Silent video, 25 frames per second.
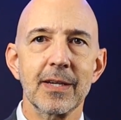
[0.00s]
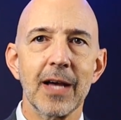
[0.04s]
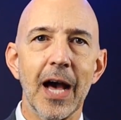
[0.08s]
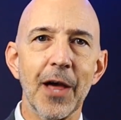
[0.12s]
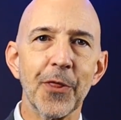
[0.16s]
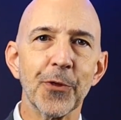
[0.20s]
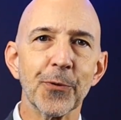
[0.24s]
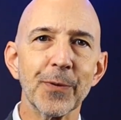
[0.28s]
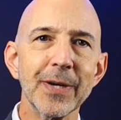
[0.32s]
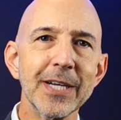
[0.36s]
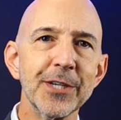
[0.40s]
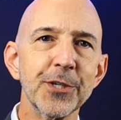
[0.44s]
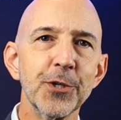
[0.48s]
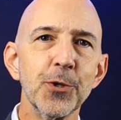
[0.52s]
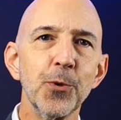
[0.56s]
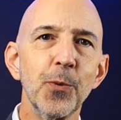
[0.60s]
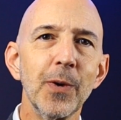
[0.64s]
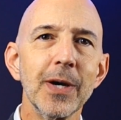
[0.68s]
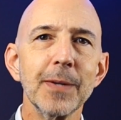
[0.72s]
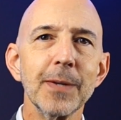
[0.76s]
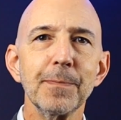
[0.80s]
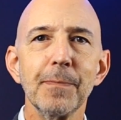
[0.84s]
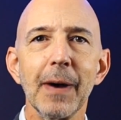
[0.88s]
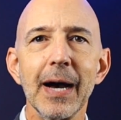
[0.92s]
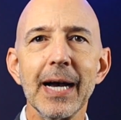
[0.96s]
A
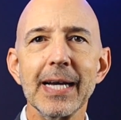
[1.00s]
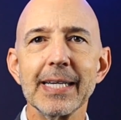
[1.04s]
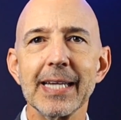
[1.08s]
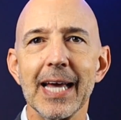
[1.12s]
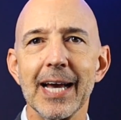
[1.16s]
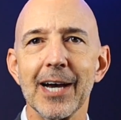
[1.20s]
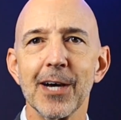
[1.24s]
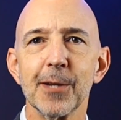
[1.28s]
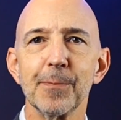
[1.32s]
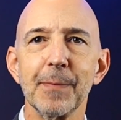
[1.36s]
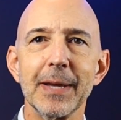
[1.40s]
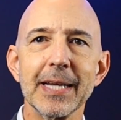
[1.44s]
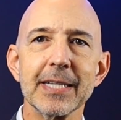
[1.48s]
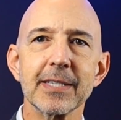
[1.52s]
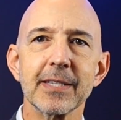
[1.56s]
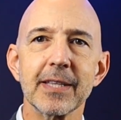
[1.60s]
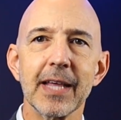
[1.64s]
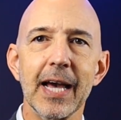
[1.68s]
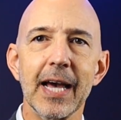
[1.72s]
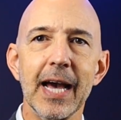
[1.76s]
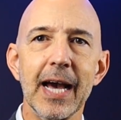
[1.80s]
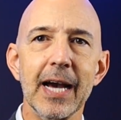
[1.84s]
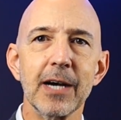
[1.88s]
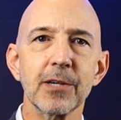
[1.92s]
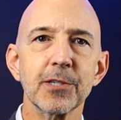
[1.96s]
3-2-1 buy down makes the
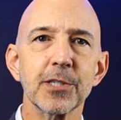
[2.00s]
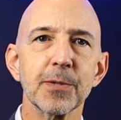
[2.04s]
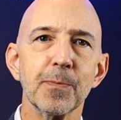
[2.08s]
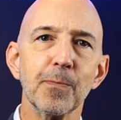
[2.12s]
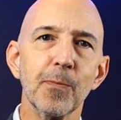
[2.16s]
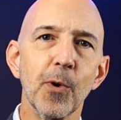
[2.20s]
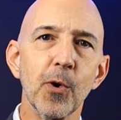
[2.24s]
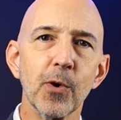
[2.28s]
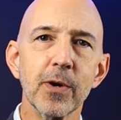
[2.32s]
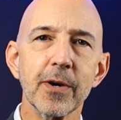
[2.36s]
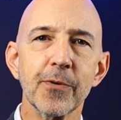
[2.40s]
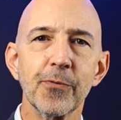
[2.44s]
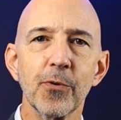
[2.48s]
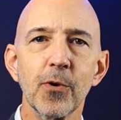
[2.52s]
house more